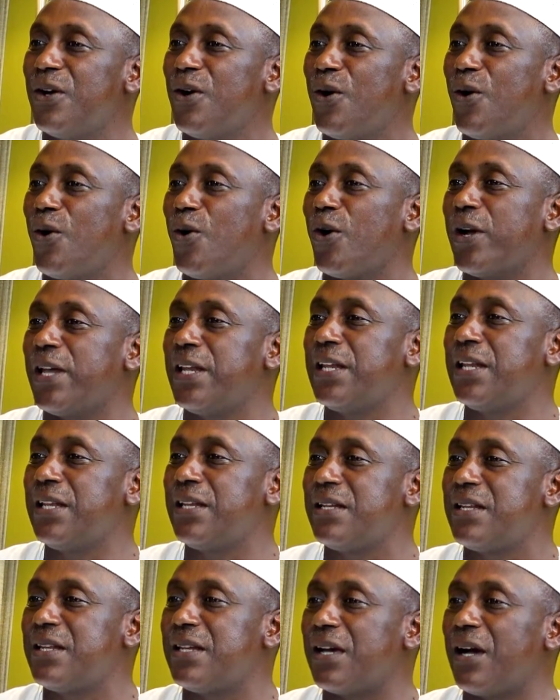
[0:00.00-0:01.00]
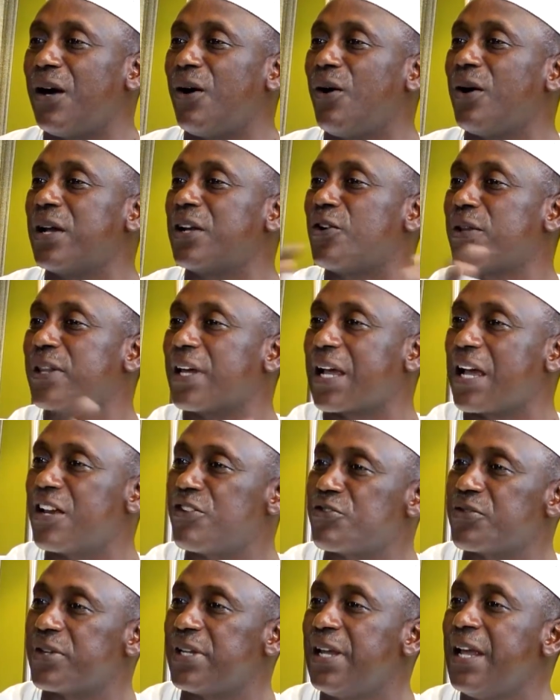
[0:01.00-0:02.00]
or in India or another
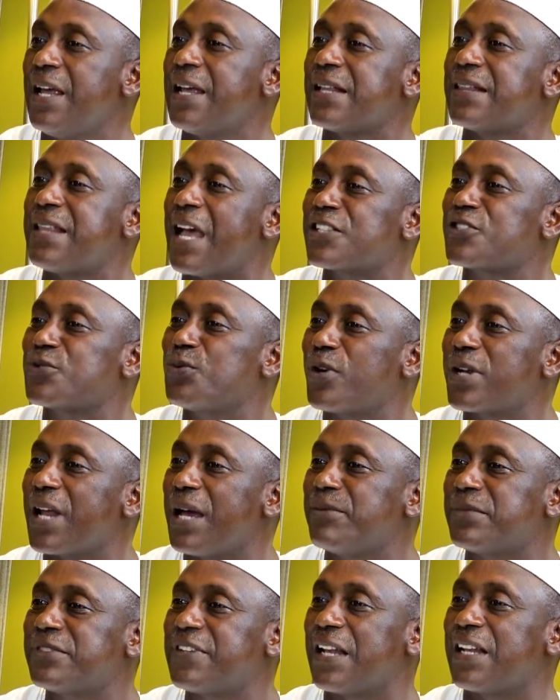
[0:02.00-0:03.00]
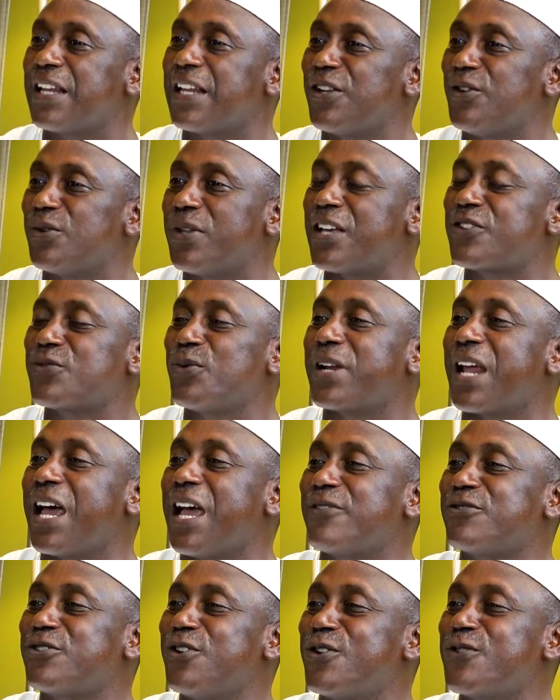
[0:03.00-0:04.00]
country, that's what I'm telling you. That's what I
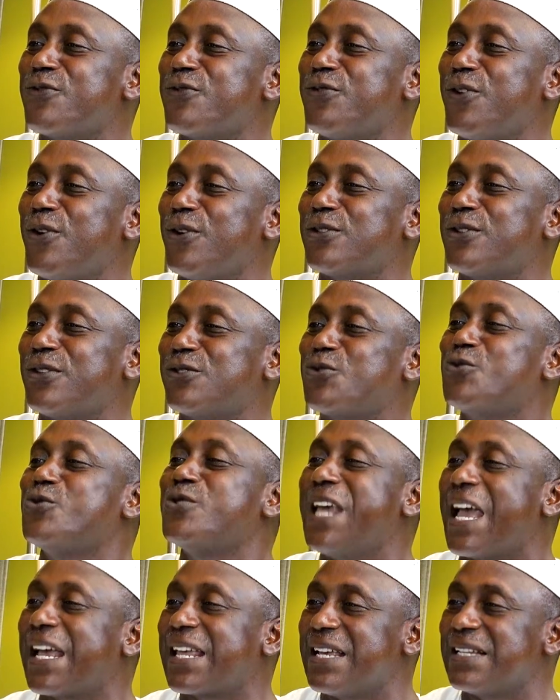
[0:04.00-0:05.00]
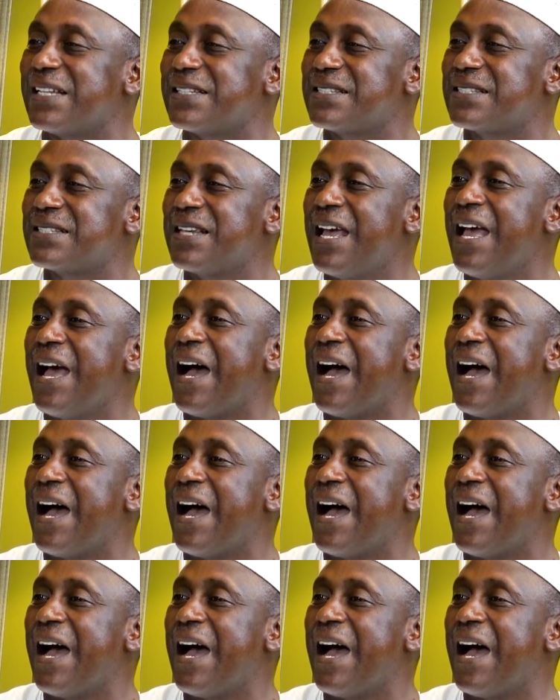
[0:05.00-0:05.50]
have done for 2 decades.